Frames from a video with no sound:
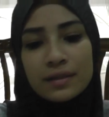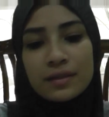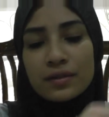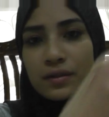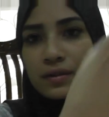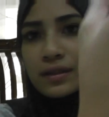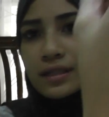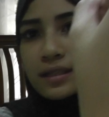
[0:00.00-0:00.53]

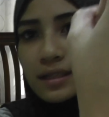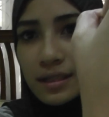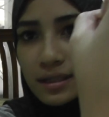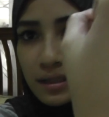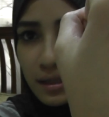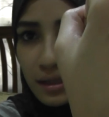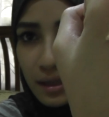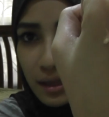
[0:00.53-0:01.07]
so this
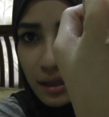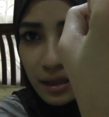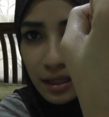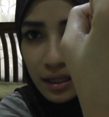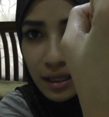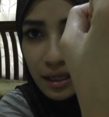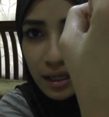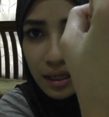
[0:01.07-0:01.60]
is
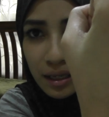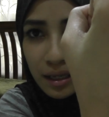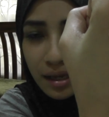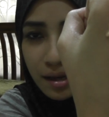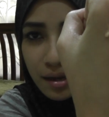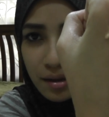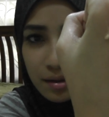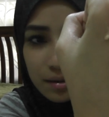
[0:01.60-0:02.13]
the
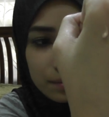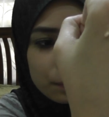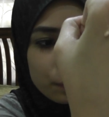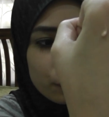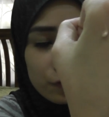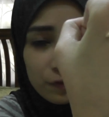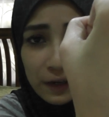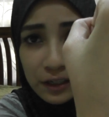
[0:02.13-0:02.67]

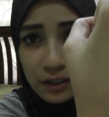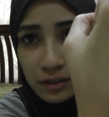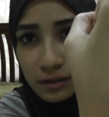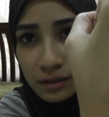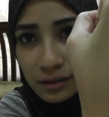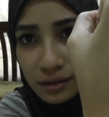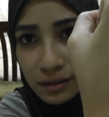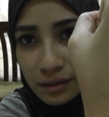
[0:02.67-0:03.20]
POREfessional